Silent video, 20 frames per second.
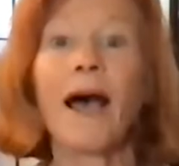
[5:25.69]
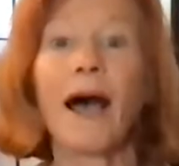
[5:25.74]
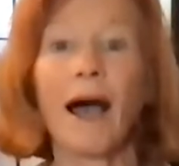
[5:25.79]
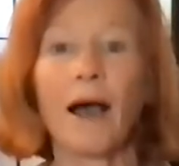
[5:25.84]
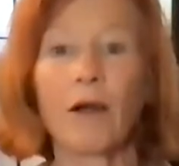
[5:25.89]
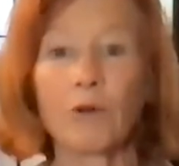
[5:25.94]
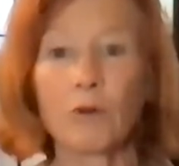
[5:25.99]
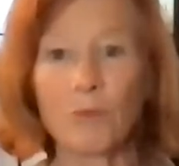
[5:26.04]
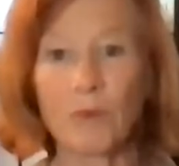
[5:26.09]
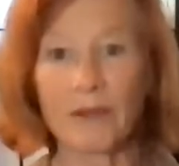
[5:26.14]

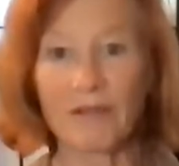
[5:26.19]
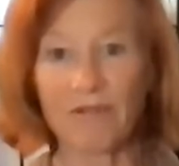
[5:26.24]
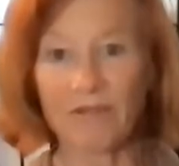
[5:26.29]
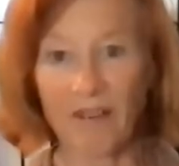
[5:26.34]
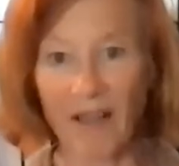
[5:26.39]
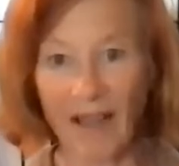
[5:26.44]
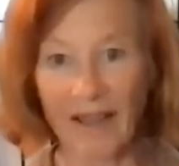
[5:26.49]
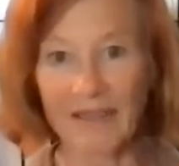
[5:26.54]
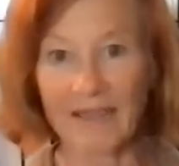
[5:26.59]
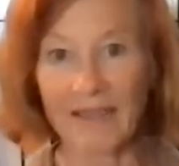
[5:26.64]
How do we
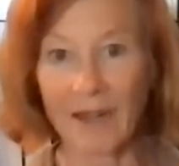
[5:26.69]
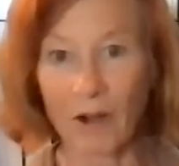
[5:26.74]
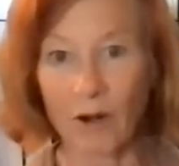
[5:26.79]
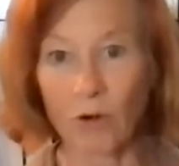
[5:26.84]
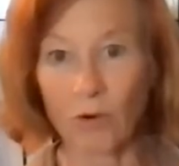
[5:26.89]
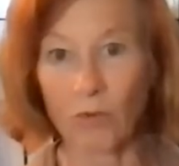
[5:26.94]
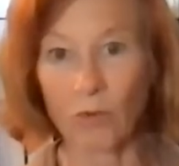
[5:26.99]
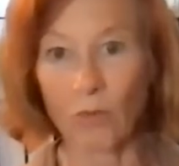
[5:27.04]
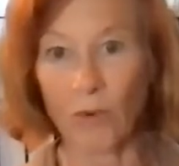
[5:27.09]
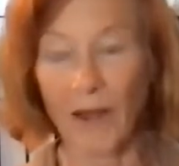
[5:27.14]
find our
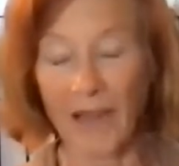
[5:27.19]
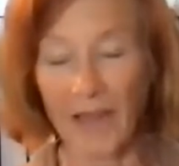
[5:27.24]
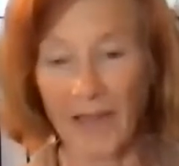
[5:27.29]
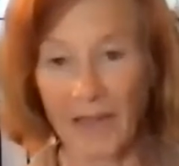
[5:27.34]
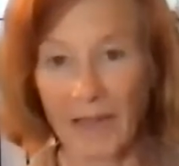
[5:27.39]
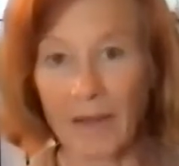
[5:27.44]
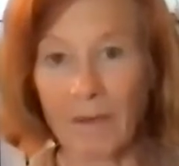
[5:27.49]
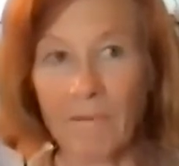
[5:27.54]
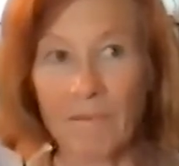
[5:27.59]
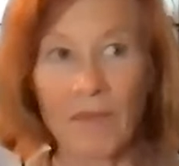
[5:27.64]
own way?